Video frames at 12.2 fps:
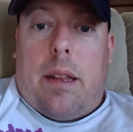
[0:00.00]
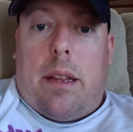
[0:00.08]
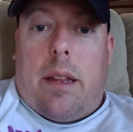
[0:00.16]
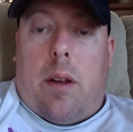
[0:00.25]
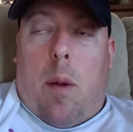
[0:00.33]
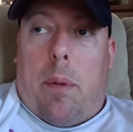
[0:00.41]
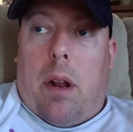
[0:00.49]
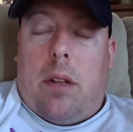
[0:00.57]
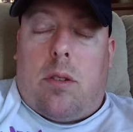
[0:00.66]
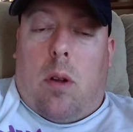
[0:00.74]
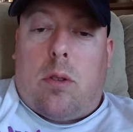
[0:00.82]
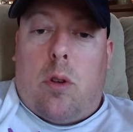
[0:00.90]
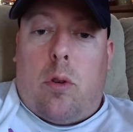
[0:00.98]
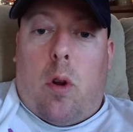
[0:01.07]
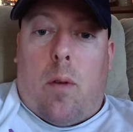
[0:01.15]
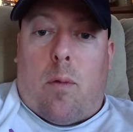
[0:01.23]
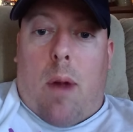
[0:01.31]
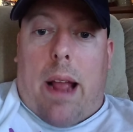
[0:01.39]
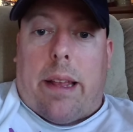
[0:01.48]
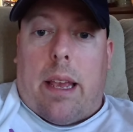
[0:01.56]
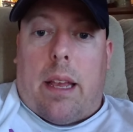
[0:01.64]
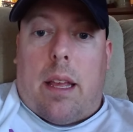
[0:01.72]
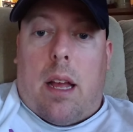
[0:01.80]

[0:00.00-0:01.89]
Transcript: you know, but it's also nerve-wracking.